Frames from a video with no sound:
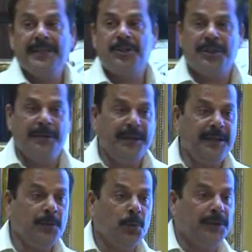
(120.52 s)

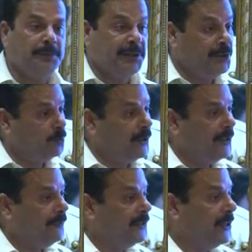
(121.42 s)
mainstreaming,
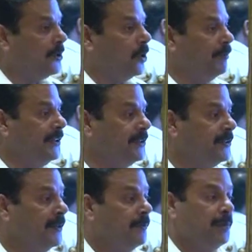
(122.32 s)
particularly with the government,
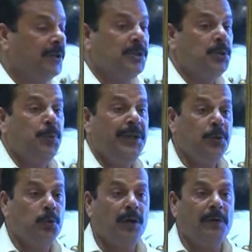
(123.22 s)
because we
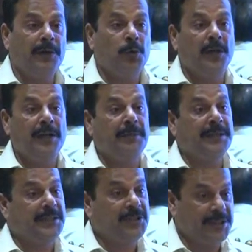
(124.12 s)
know our own
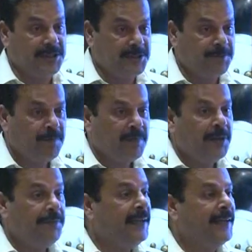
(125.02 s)
limitations.
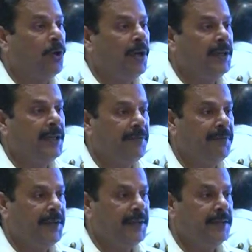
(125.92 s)
We are not
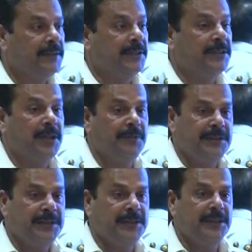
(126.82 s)
delivering the
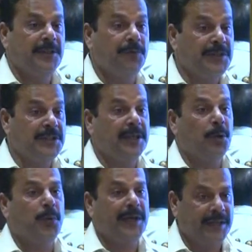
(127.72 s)
services in
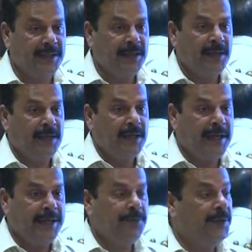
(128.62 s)
physical way.
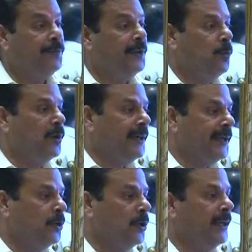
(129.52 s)
Like we are
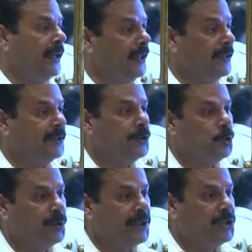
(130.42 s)
working on health,
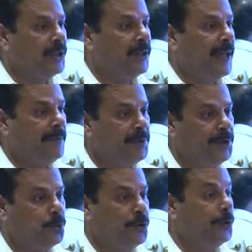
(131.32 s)
education,
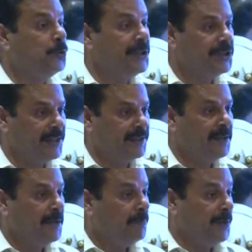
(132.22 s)
livelihood, nutrition,
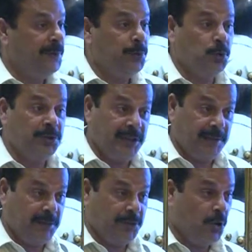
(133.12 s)
but we don't
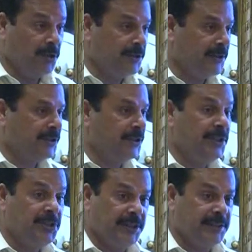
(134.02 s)
have the doctors,
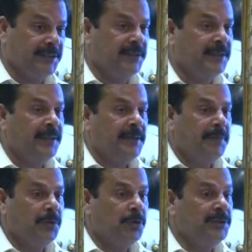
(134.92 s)
teachers,
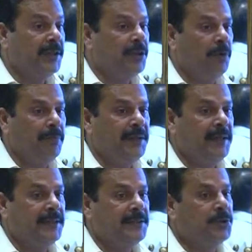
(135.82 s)
because the government
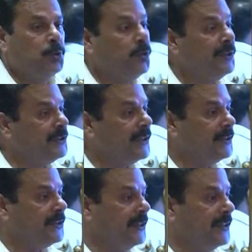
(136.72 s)
has its own
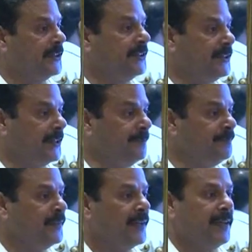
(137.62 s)
structure and system,
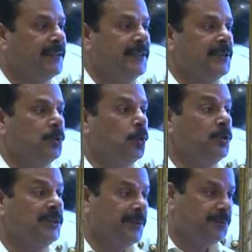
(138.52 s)
and there is
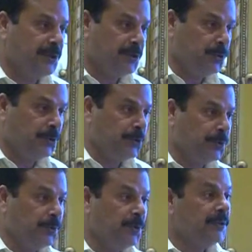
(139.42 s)
no substitute
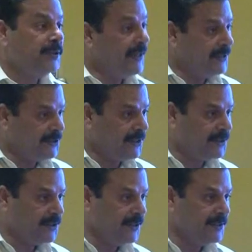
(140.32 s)
to that
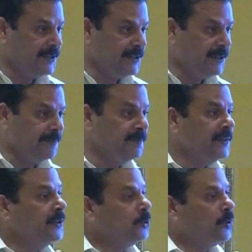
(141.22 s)
structure and system.
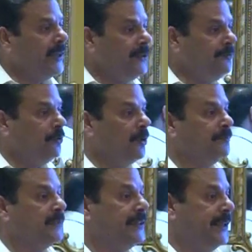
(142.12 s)
So right
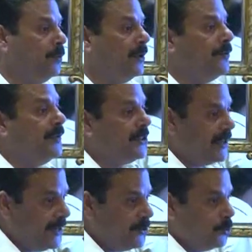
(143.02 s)
from the day one, we try